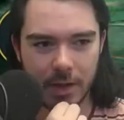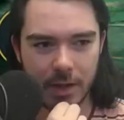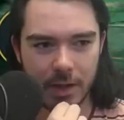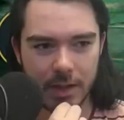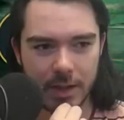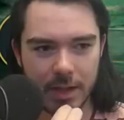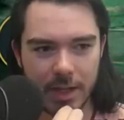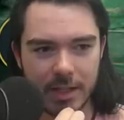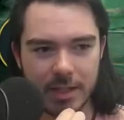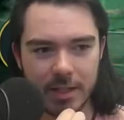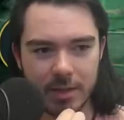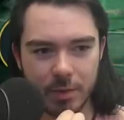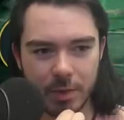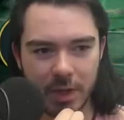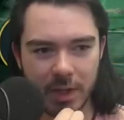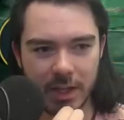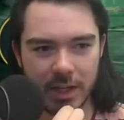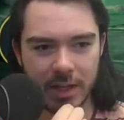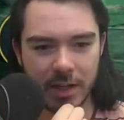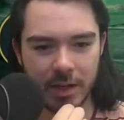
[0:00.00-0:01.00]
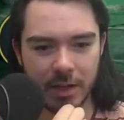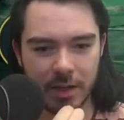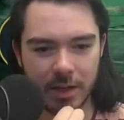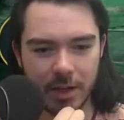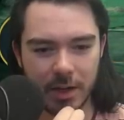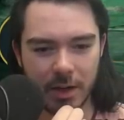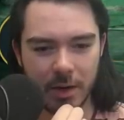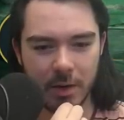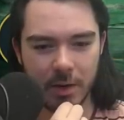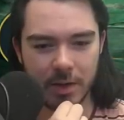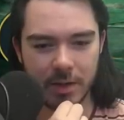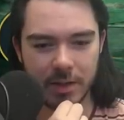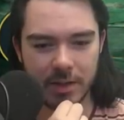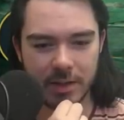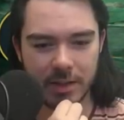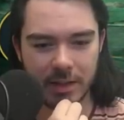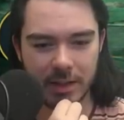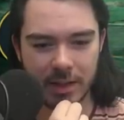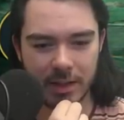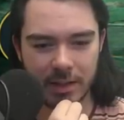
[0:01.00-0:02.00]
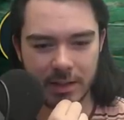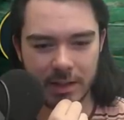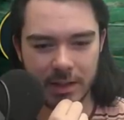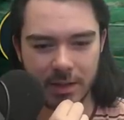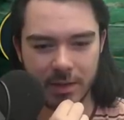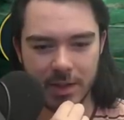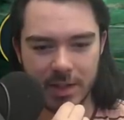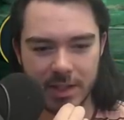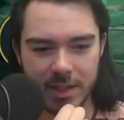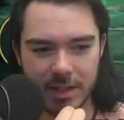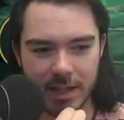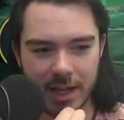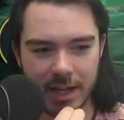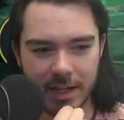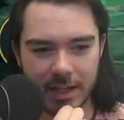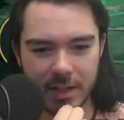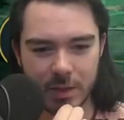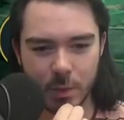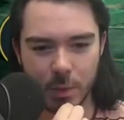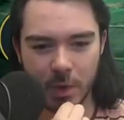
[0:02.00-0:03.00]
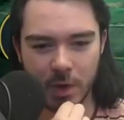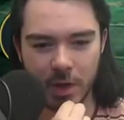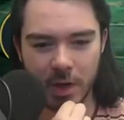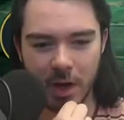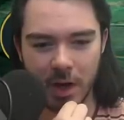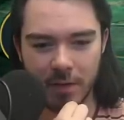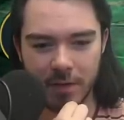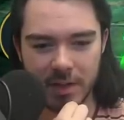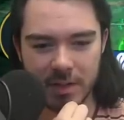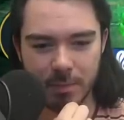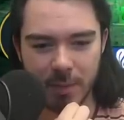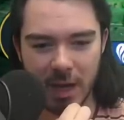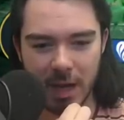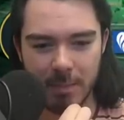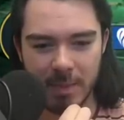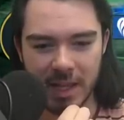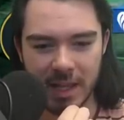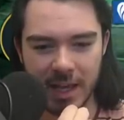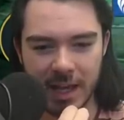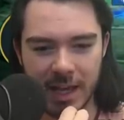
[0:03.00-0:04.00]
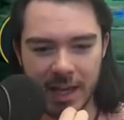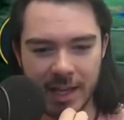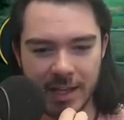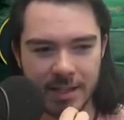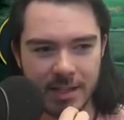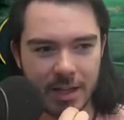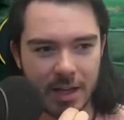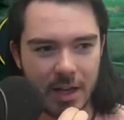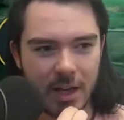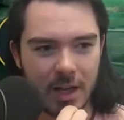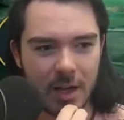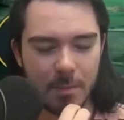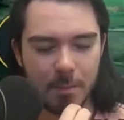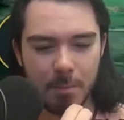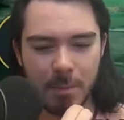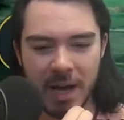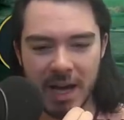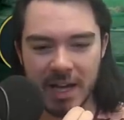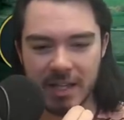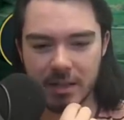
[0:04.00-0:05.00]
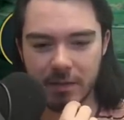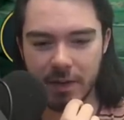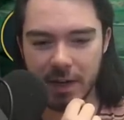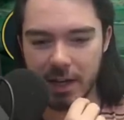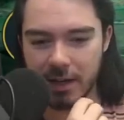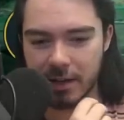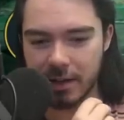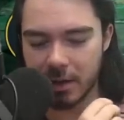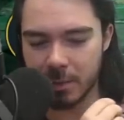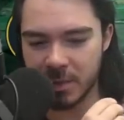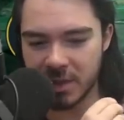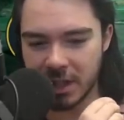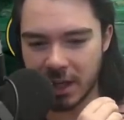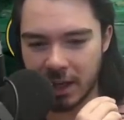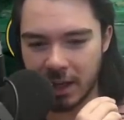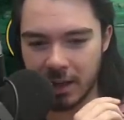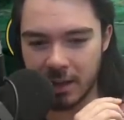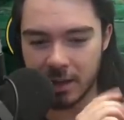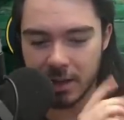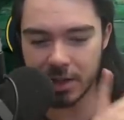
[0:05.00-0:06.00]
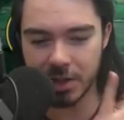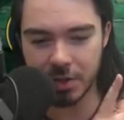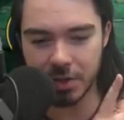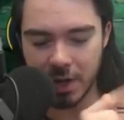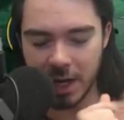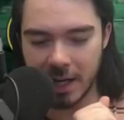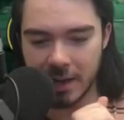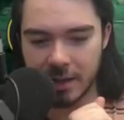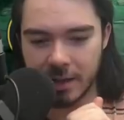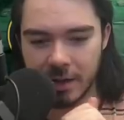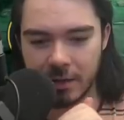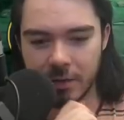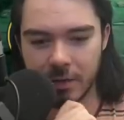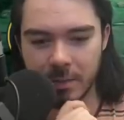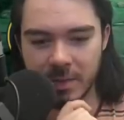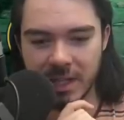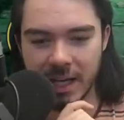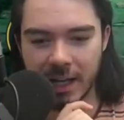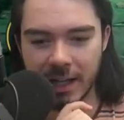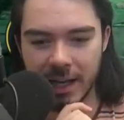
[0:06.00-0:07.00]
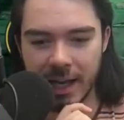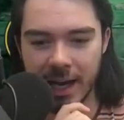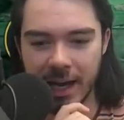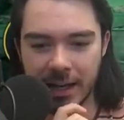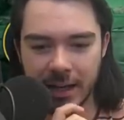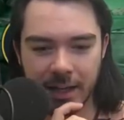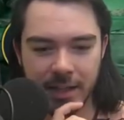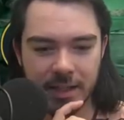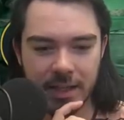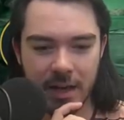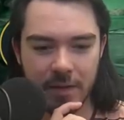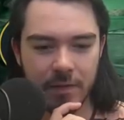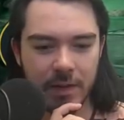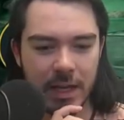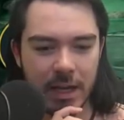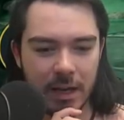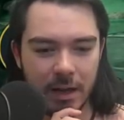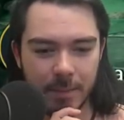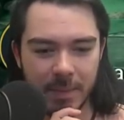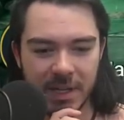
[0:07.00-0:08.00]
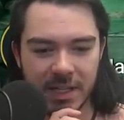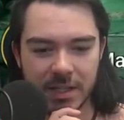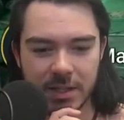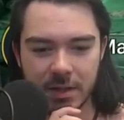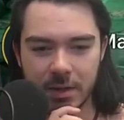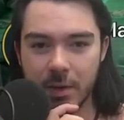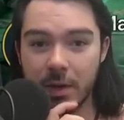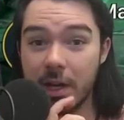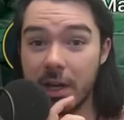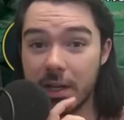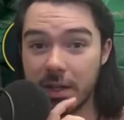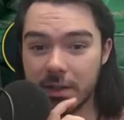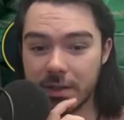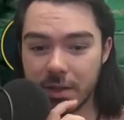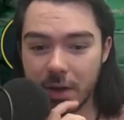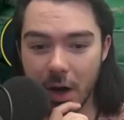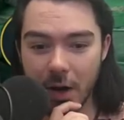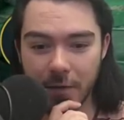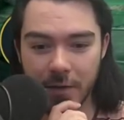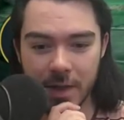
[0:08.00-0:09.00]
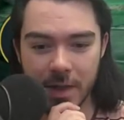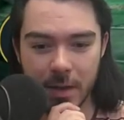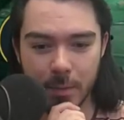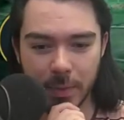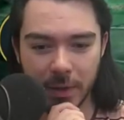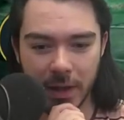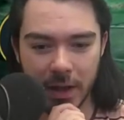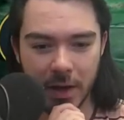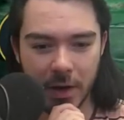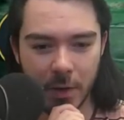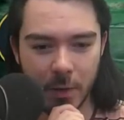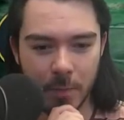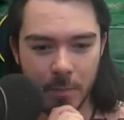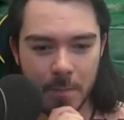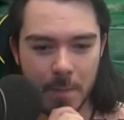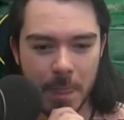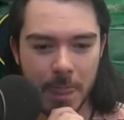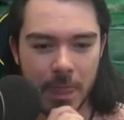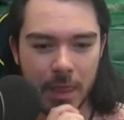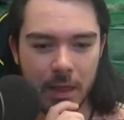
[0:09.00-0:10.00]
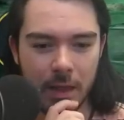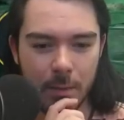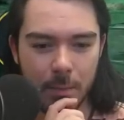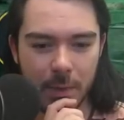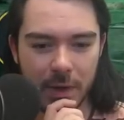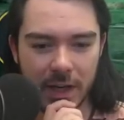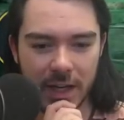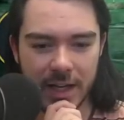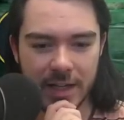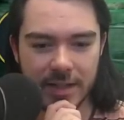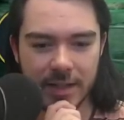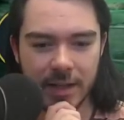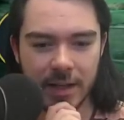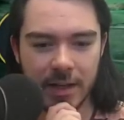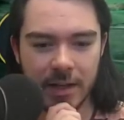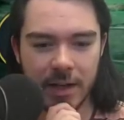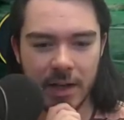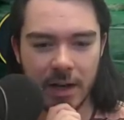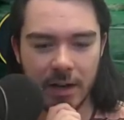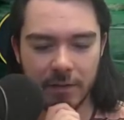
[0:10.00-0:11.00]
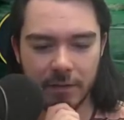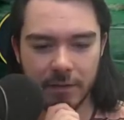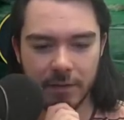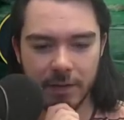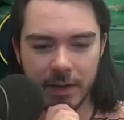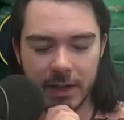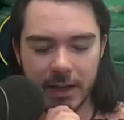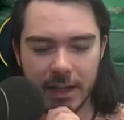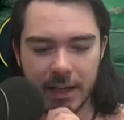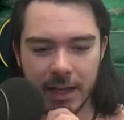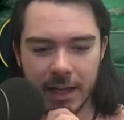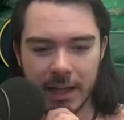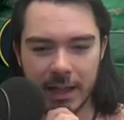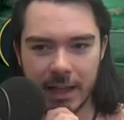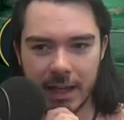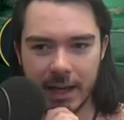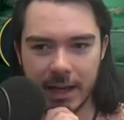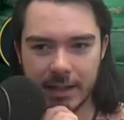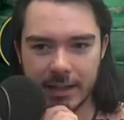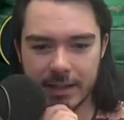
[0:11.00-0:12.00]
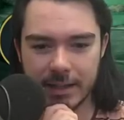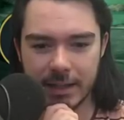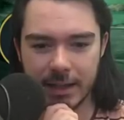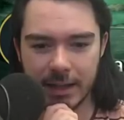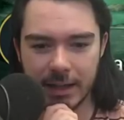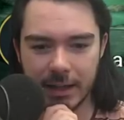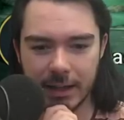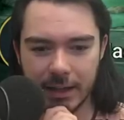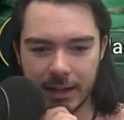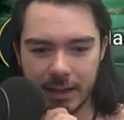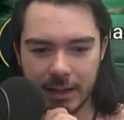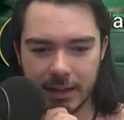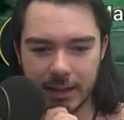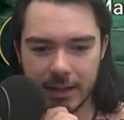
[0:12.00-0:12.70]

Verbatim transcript: This is really going to hurt. Oh, the decreased attack is worn off. This might be the end. Massive hit comes in. The strengthen from Deliana definitely helping to soften the blow. But is it enough? Again, that uh,